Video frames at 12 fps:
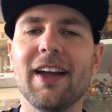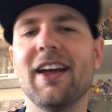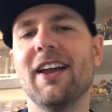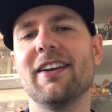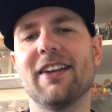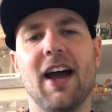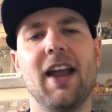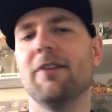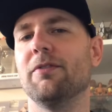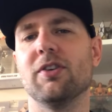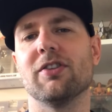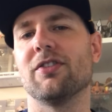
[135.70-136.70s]
It kind
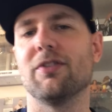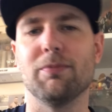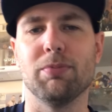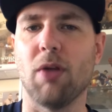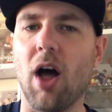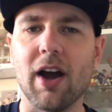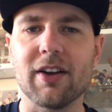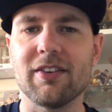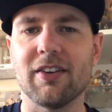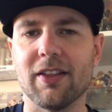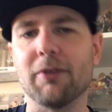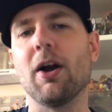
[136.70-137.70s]
of just
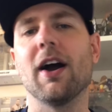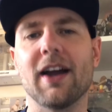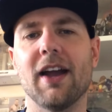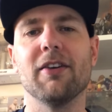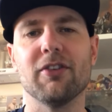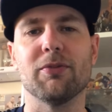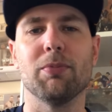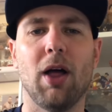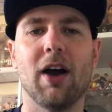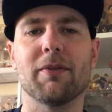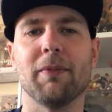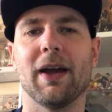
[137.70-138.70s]
blocked, the rock kind of just
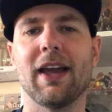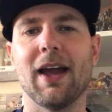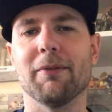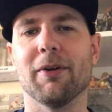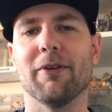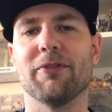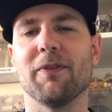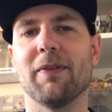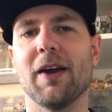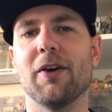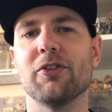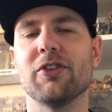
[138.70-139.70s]
blocked my camera from
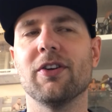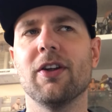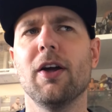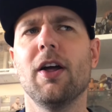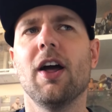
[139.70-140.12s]
the ocean.